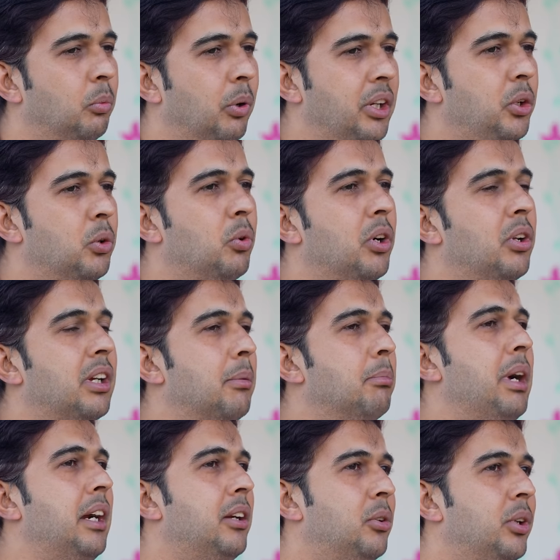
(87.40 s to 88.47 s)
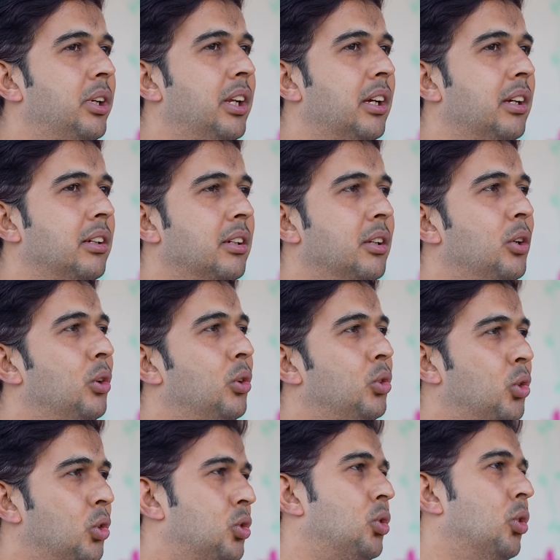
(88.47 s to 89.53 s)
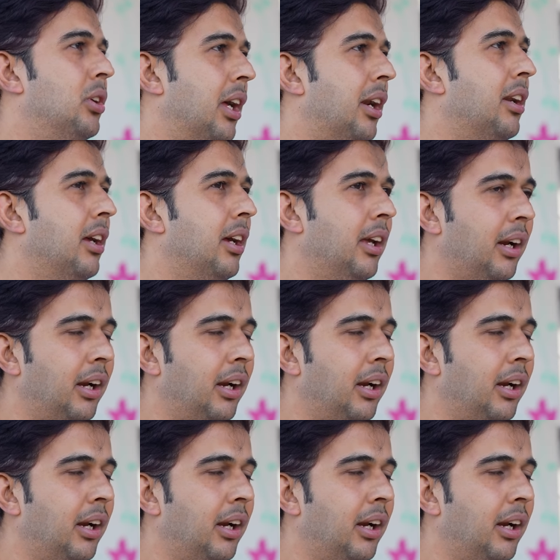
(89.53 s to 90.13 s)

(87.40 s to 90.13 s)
when you want to come back to India, kuch to karna hai,